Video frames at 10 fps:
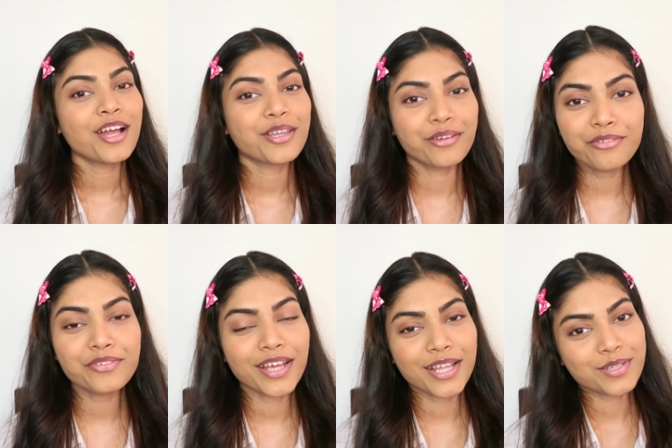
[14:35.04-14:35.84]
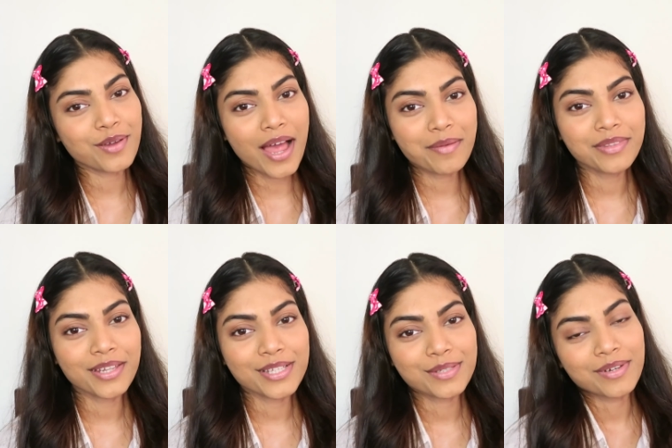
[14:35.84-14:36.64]
Don't forget to add me there
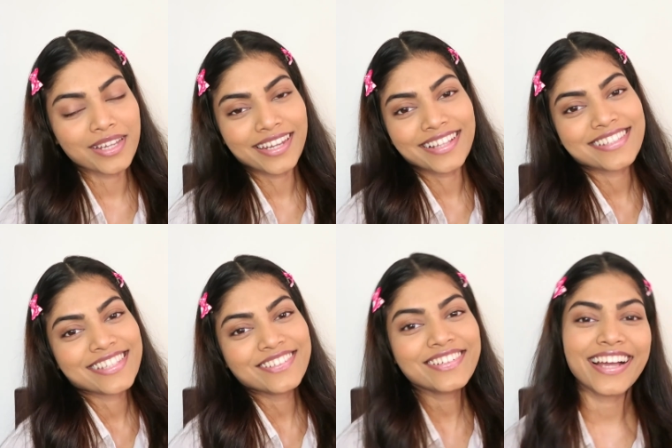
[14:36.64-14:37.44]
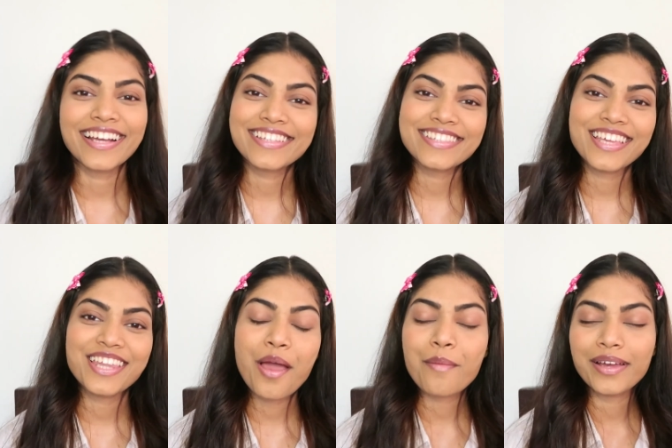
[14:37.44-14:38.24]
as well, and I'll see you guys in
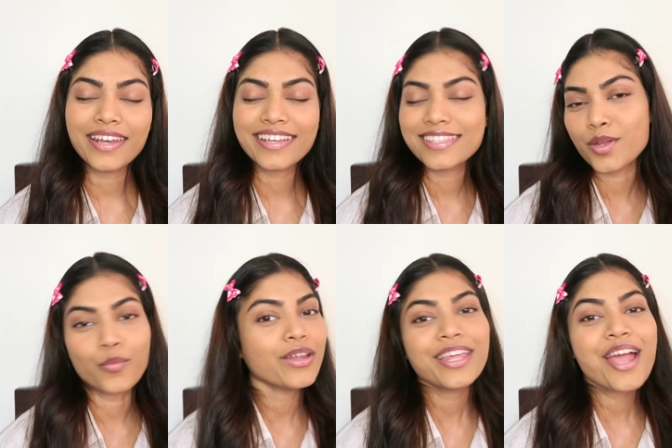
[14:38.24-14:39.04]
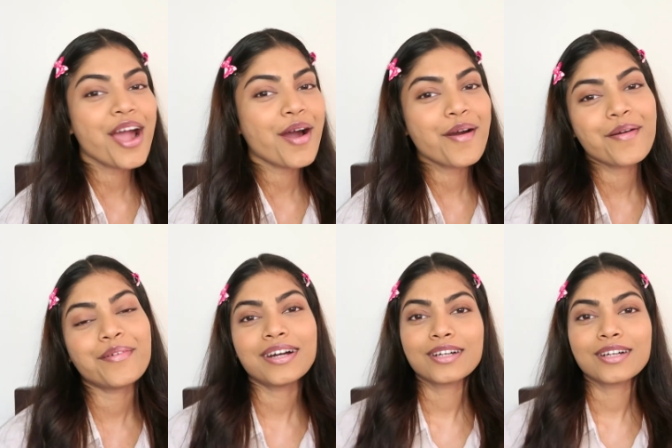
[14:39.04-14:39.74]
my next video.